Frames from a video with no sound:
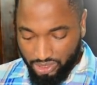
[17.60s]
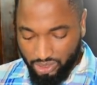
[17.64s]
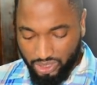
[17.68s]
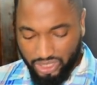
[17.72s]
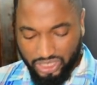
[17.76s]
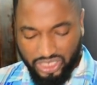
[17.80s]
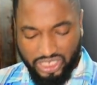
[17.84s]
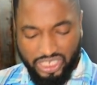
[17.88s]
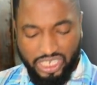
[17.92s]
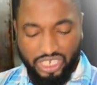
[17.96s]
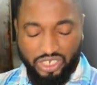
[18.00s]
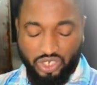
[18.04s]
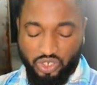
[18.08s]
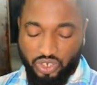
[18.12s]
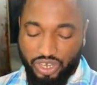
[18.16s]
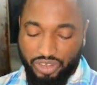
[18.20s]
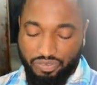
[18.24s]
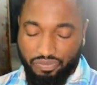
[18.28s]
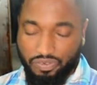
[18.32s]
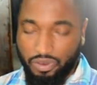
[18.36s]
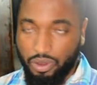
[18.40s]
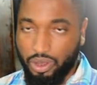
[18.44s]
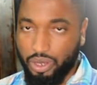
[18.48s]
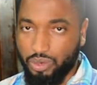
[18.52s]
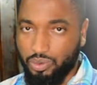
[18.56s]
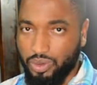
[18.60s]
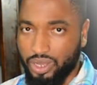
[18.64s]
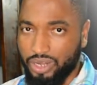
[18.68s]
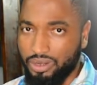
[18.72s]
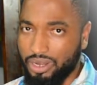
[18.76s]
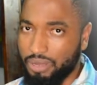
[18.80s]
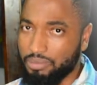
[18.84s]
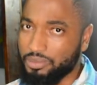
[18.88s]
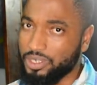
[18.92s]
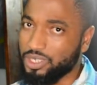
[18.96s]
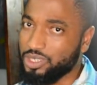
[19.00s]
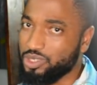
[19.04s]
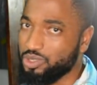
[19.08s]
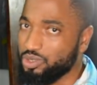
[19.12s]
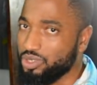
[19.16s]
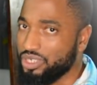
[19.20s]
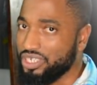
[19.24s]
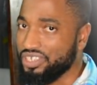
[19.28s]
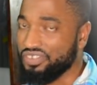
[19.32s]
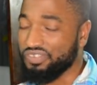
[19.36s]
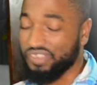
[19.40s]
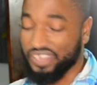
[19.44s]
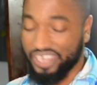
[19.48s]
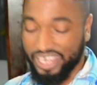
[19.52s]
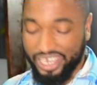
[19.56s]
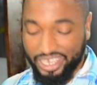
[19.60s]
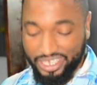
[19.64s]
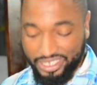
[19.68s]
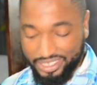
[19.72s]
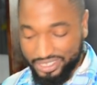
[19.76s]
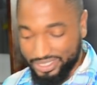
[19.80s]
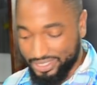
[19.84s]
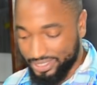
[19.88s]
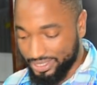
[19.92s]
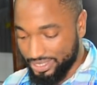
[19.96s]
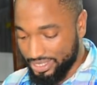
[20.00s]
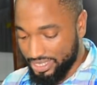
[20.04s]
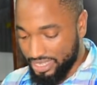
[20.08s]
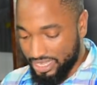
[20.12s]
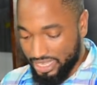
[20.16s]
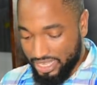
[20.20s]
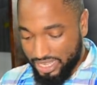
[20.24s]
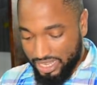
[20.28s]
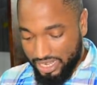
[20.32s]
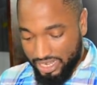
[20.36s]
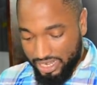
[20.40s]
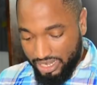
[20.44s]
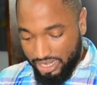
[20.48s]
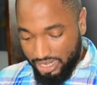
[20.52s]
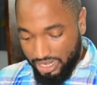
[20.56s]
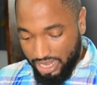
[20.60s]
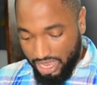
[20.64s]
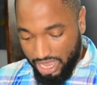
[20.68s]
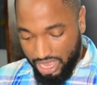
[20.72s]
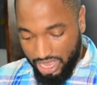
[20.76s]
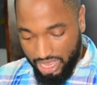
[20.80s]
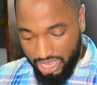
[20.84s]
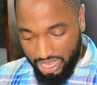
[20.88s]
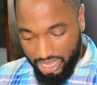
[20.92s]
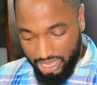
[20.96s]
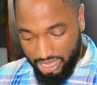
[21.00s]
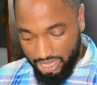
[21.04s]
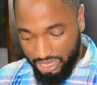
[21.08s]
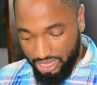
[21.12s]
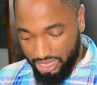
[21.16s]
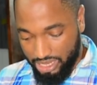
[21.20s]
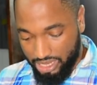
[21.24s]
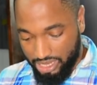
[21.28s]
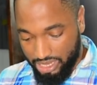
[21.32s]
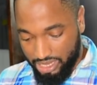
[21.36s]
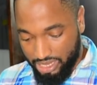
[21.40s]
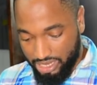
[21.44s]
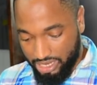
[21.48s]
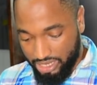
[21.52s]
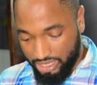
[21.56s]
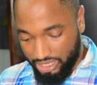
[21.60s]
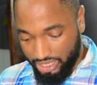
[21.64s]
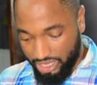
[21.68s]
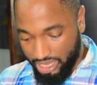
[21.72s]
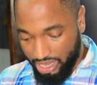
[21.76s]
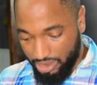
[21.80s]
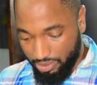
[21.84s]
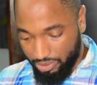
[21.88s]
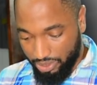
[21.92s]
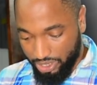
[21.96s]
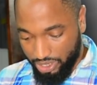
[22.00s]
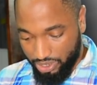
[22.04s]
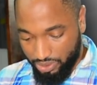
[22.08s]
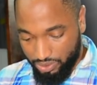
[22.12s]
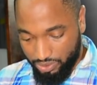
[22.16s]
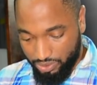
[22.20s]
So this is a straightforward one. I'm just doing this for kicks. And here we